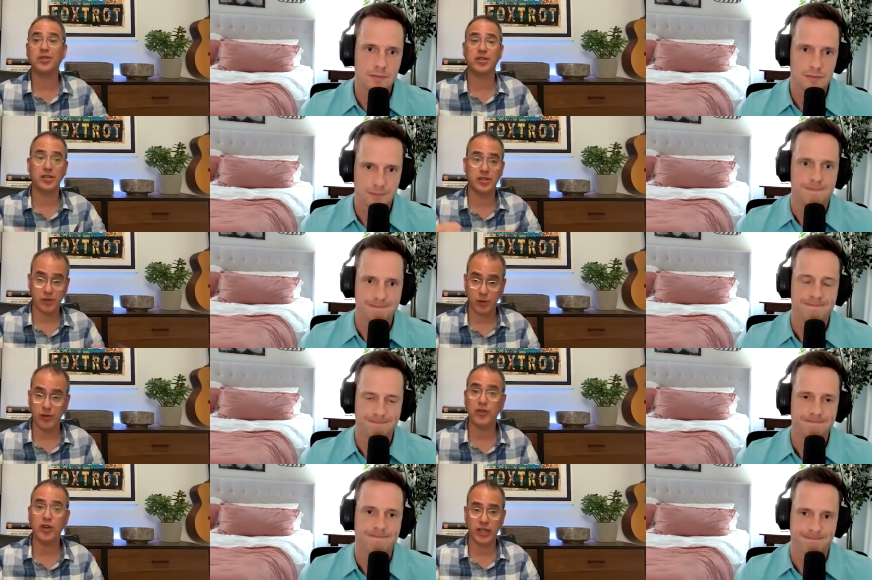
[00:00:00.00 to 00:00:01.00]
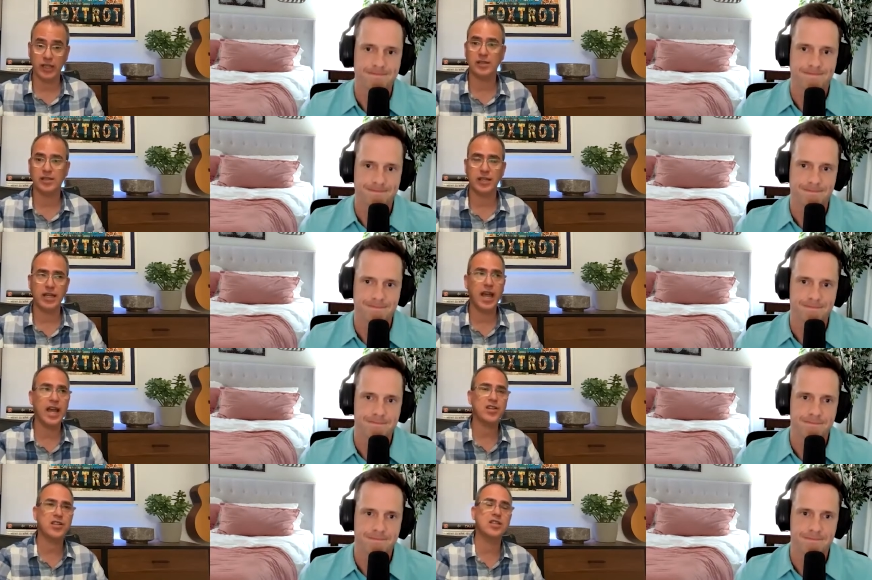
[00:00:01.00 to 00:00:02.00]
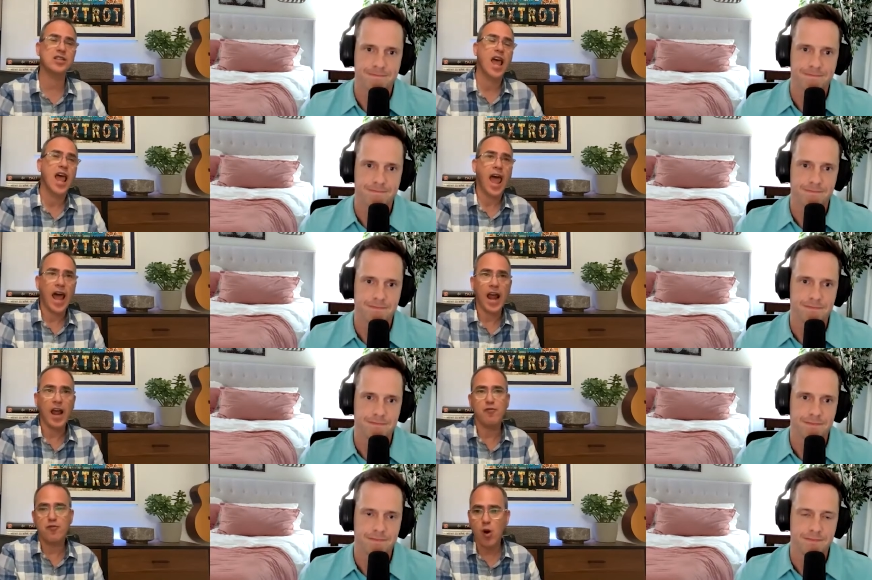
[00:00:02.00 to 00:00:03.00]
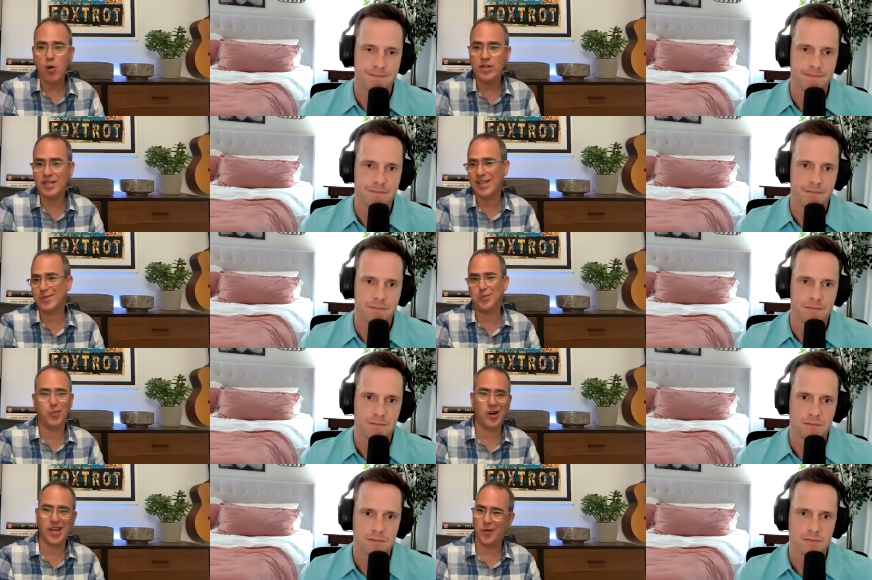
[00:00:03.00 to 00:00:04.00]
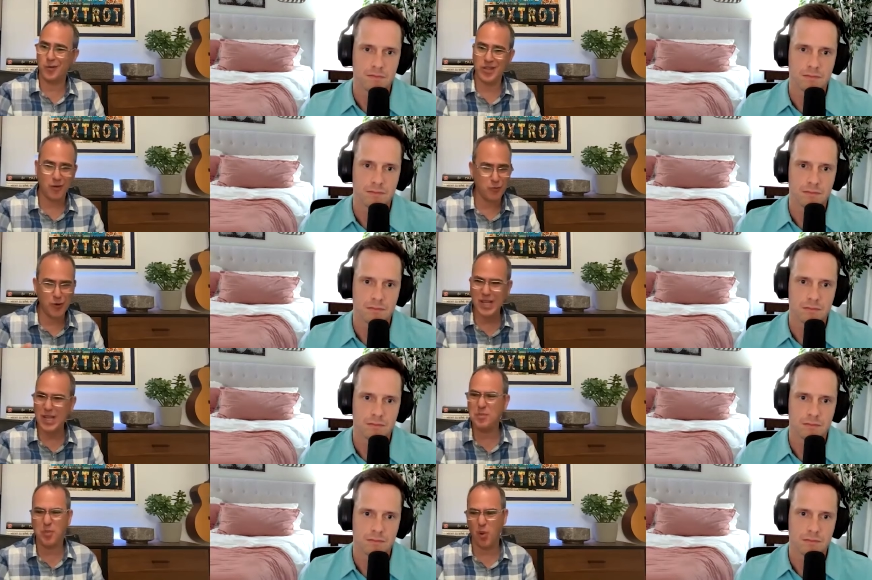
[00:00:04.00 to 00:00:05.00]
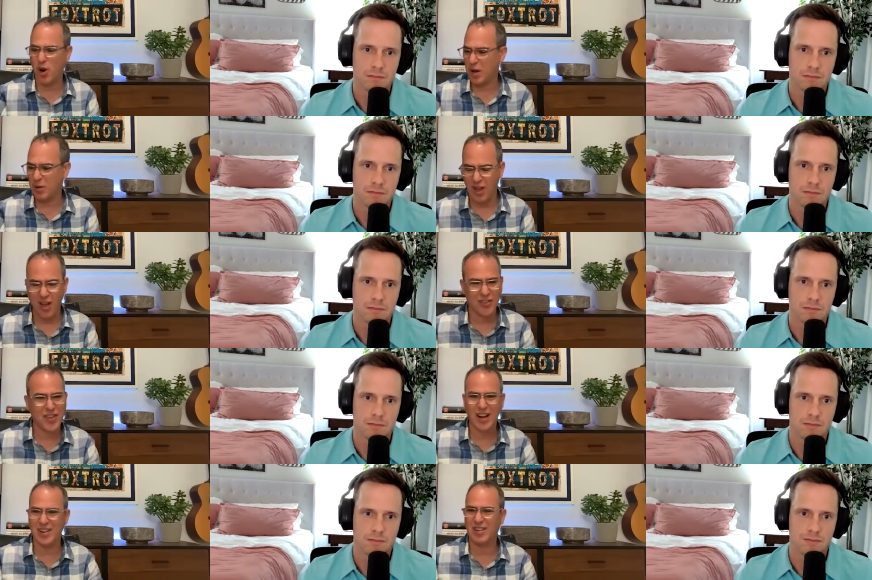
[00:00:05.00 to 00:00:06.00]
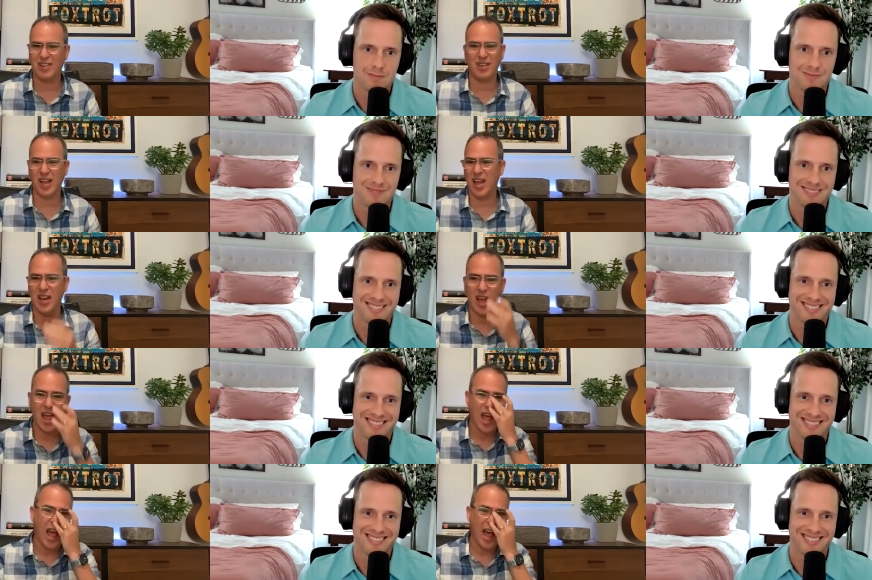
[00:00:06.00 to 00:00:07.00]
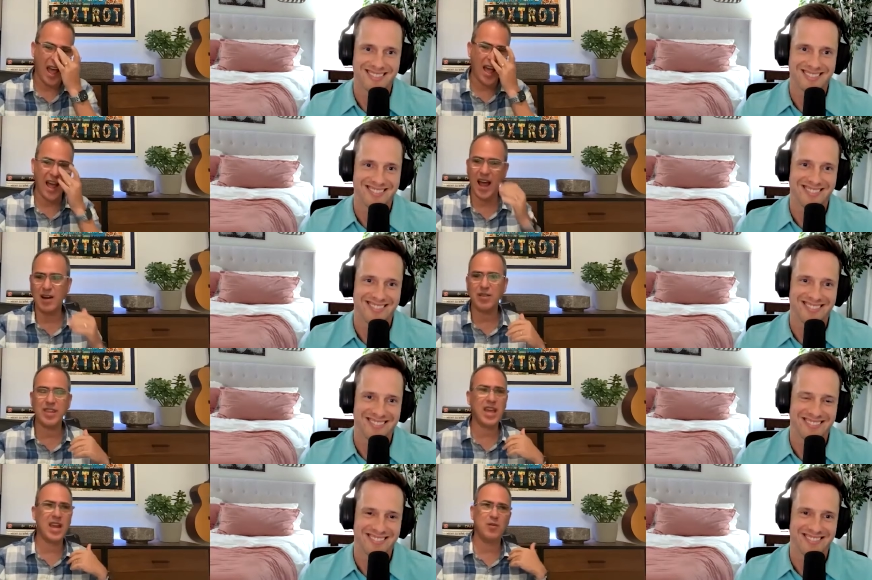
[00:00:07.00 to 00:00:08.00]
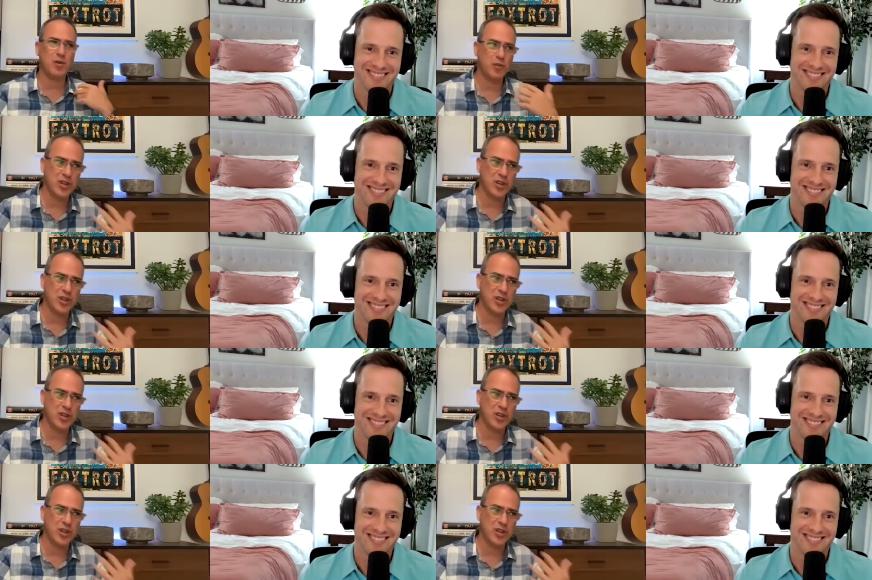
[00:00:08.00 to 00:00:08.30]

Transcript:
Speaker 1: to sort of look at syndications. And I wrote this book, and it was like really boring. It was all technical. And I don't think anyone would